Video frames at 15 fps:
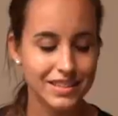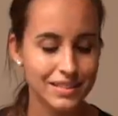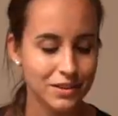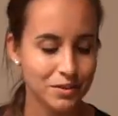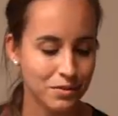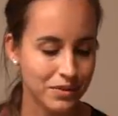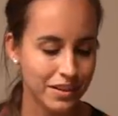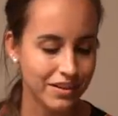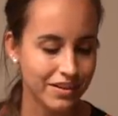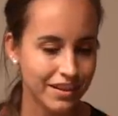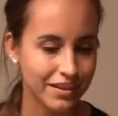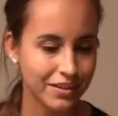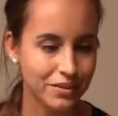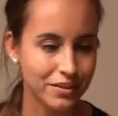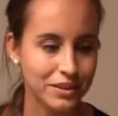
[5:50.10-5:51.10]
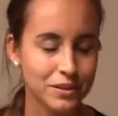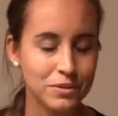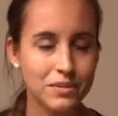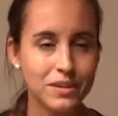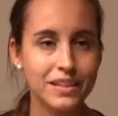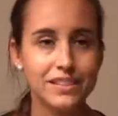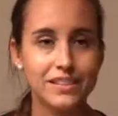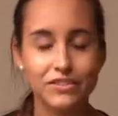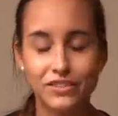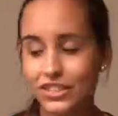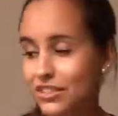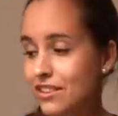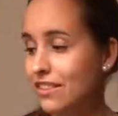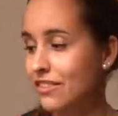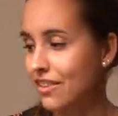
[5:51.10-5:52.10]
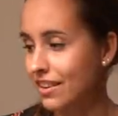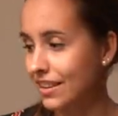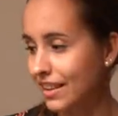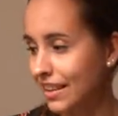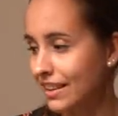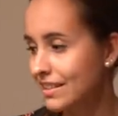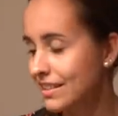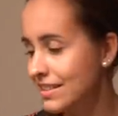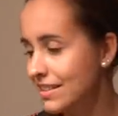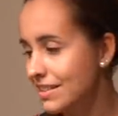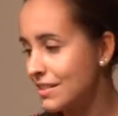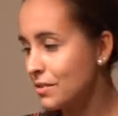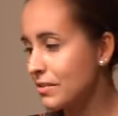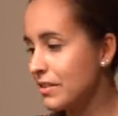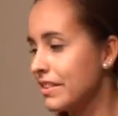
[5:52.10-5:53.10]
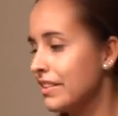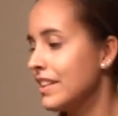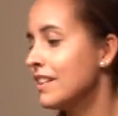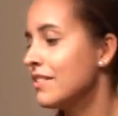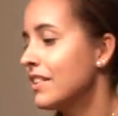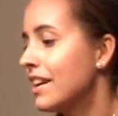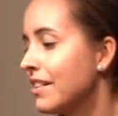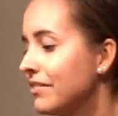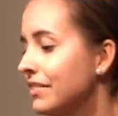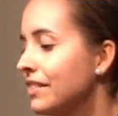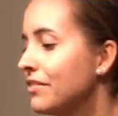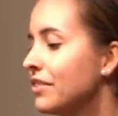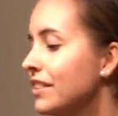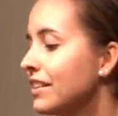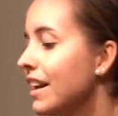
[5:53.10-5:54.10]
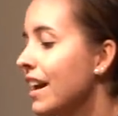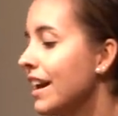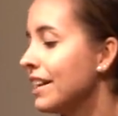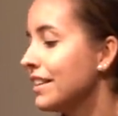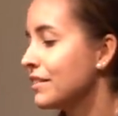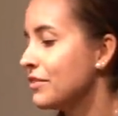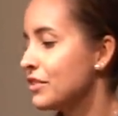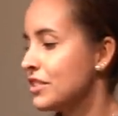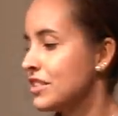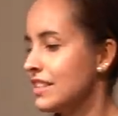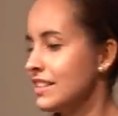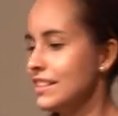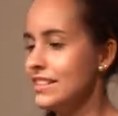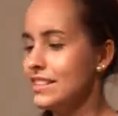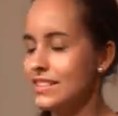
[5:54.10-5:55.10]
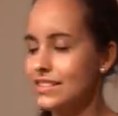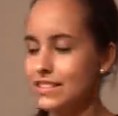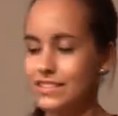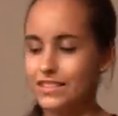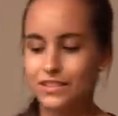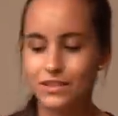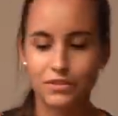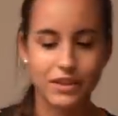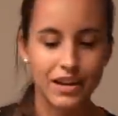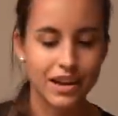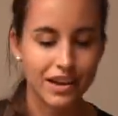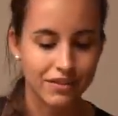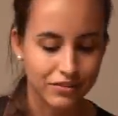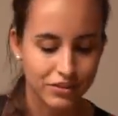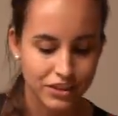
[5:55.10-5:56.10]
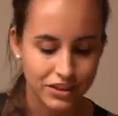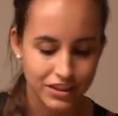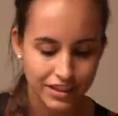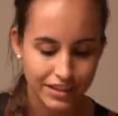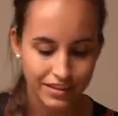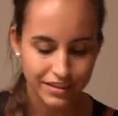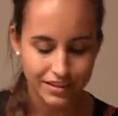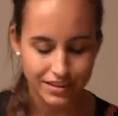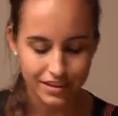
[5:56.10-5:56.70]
So we are going to eat a traditional raclette. So we, here we have different kind of cheese. So we have cheese